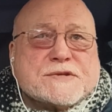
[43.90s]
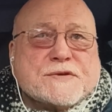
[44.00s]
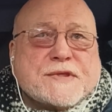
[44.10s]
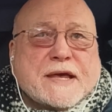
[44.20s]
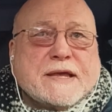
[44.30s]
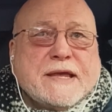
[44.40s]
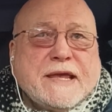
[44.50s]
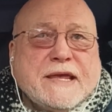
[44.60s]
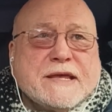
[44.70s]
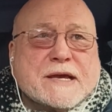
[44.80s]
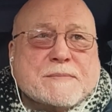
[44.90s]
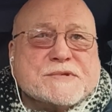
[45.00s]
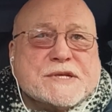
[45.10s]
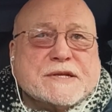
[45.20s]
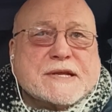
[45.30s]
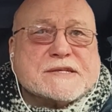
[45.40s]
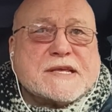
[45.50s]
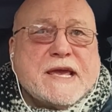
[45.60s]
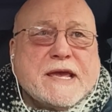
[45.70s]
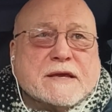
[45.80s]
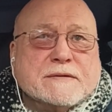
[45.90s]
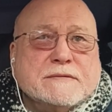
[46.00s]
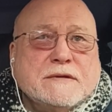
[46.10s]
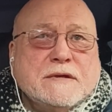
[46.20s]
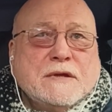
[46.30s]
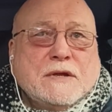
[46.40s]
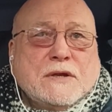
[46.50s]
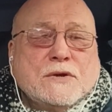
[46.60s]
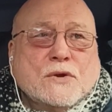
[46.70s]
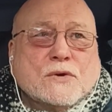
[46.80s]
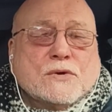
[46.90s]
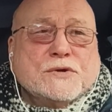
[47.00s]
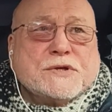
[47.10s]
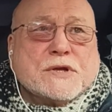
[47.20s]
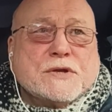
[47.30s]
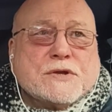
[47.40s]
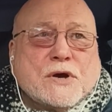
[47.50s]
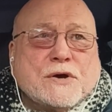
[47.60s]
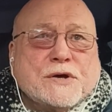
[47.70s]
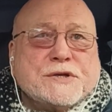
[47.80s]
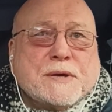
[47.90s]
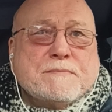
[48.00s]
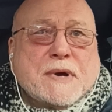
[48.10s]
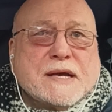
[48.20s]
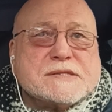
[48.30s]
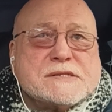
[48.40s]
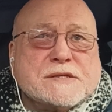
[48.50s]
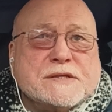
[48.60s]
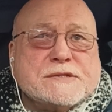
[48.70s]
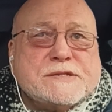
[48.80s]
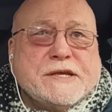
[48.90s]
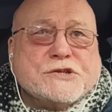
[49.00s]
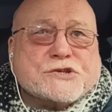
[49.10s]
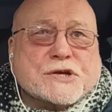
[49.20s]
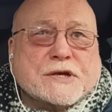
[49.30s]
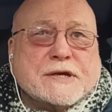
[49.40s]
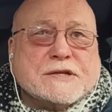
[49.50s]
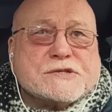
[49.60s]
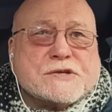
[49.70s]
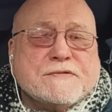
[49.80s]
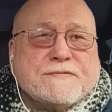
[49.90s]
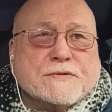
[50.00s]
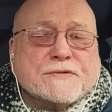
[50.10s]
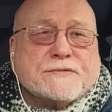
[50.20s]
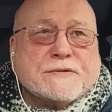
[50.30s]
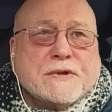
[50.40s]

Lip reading: so that he comes in as King, Lord, God, Master, Teacher, and so forth.